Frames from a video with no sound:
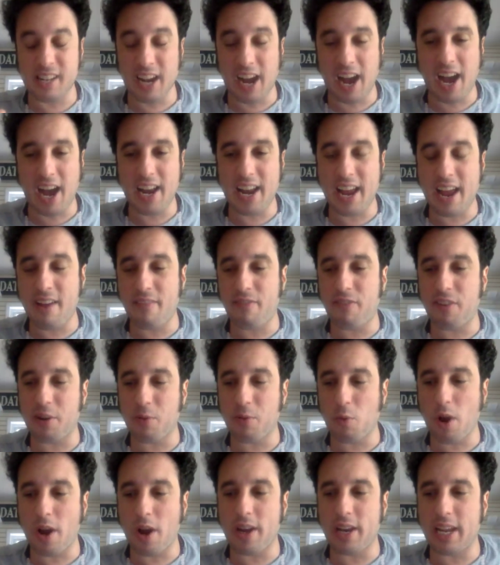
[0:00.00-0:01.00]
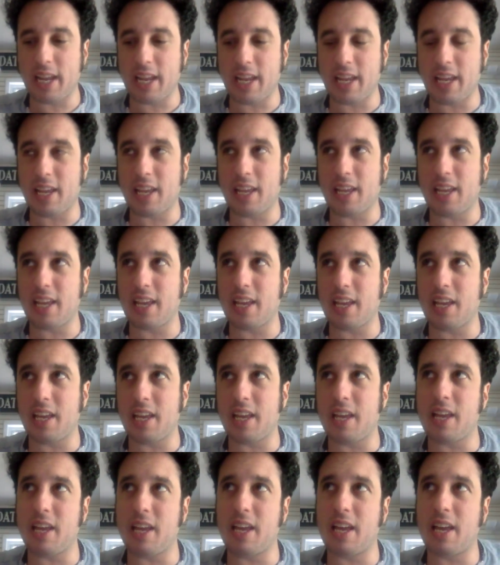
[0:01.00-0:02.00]
not everyone
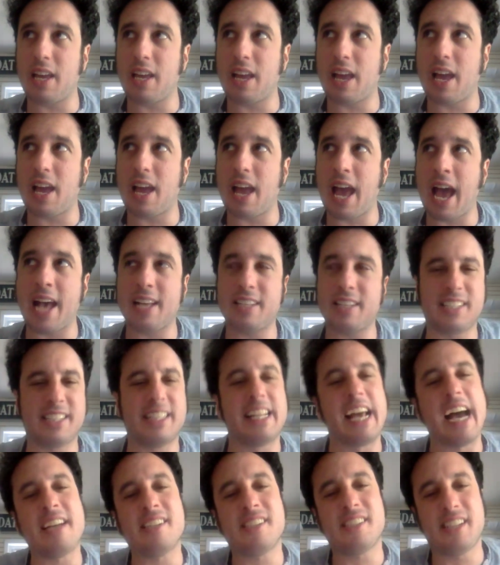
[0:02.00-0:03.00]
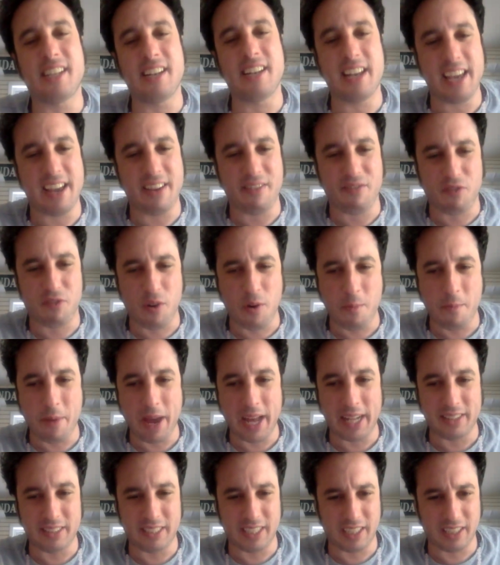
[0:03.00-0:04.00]
has destiny of
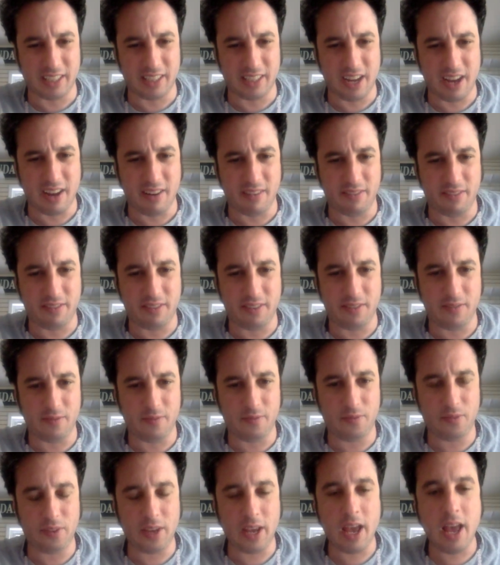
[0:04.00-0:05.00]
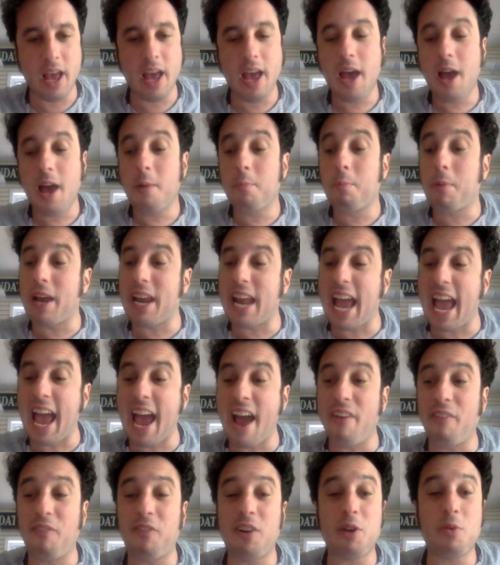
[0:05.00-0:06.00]
romantic love, but
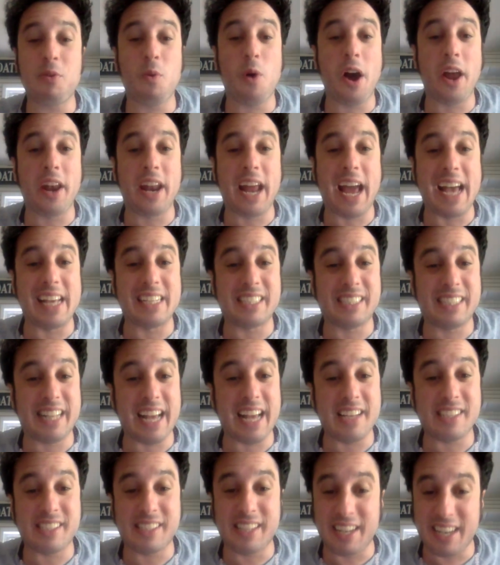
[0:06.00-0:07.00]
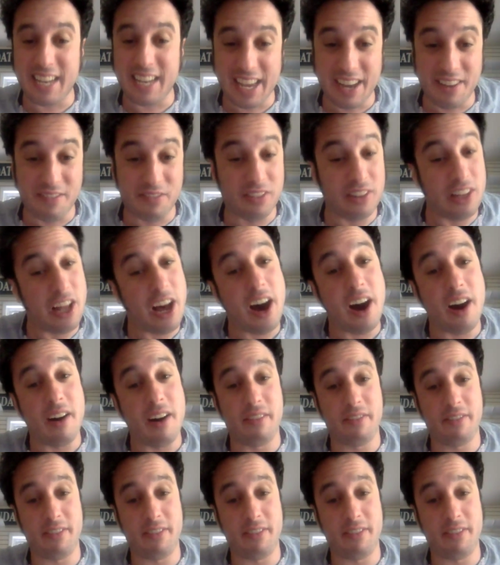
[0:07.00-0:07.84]
everyone has destiny of love.